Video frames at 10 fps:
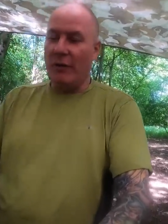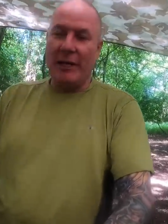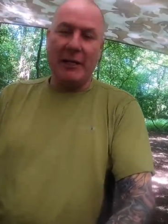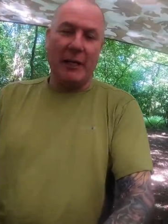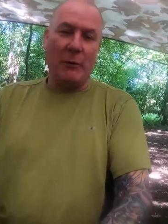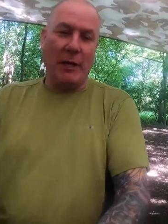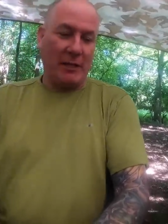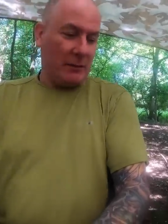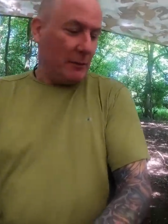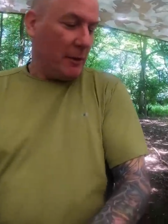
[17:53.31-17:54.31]
All right, and
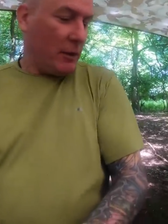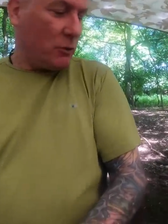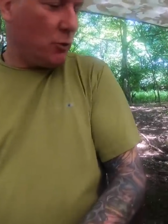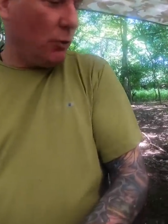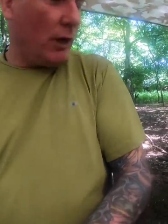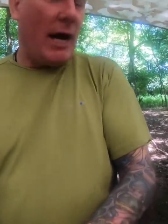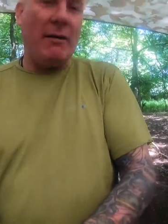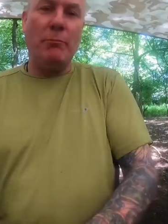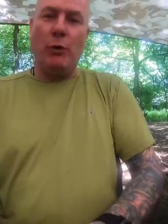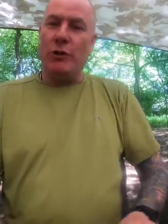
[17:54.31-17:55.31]
anyway, so I
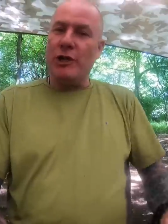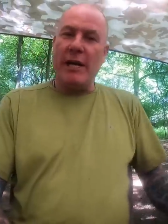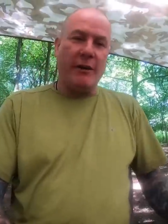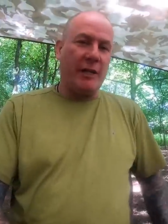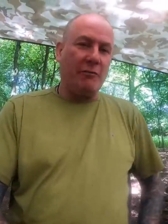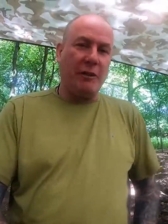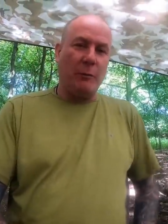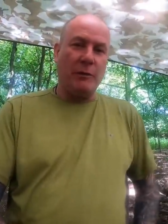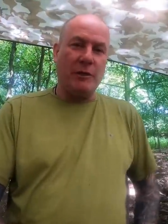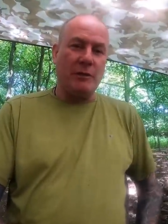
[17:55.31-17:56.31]
haven't brought a chair or
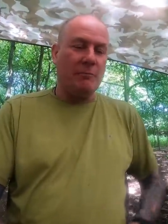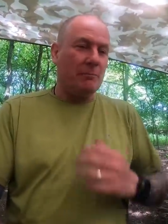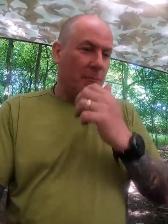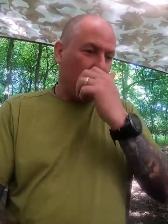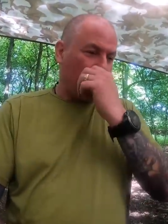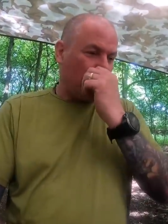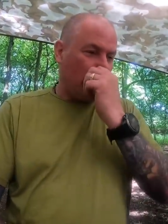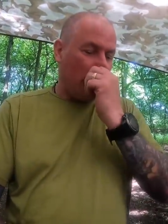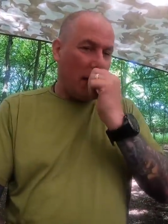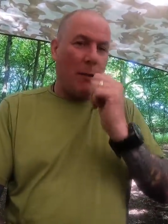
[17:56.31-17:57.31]
anything with us because
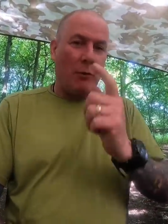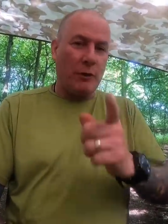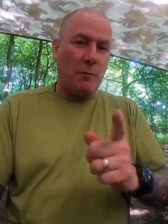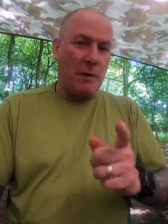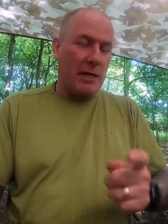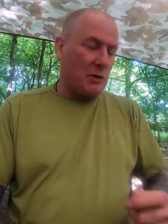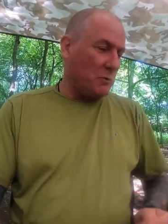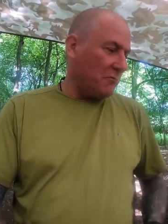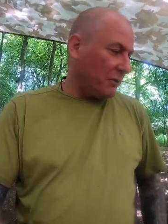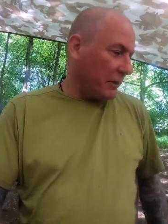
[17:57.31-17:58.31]
I'm going to make
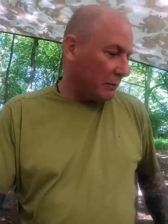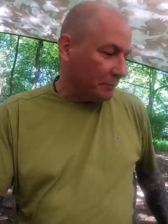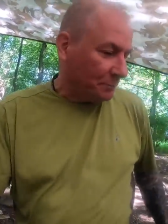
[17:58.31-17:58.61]
something.